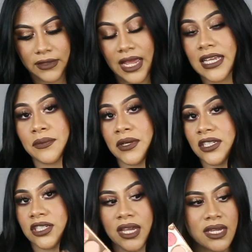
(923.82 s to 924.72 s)
It has pretty
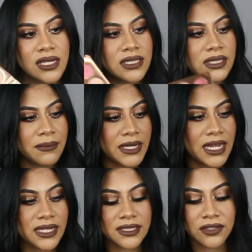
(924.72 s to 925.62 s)
shades. I mean, it
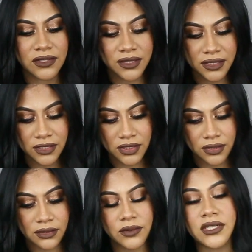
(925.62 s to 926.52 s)
has a
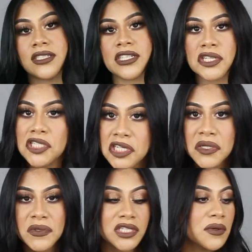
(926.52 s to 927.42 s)

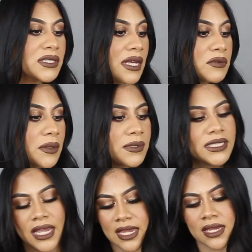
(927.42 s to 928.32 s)
transition, which I always have trouble
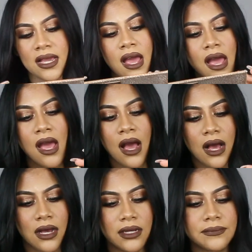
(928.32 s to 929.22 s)
saying.
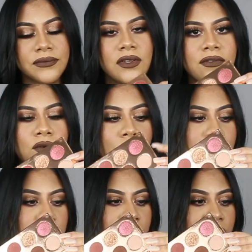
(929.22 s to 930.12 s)
Of
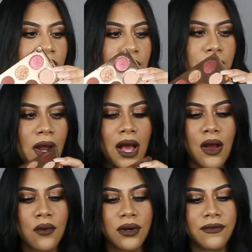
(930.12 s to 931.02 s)
course, one for the
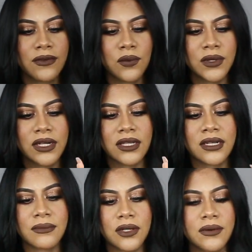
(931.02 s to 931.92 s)
brow, or if you want to clean
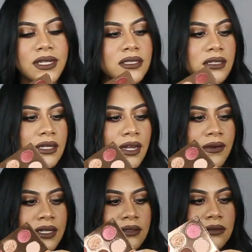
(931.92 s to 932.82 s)
up the crease. Look, I
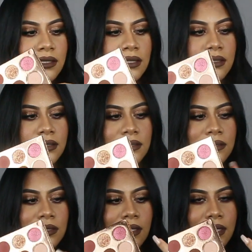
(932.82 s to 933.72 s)
already
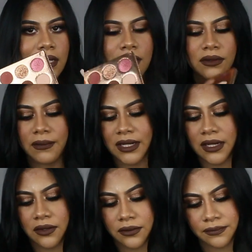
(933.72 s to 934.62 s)
hit it with my
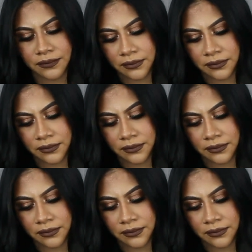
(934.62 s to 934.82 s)
nail.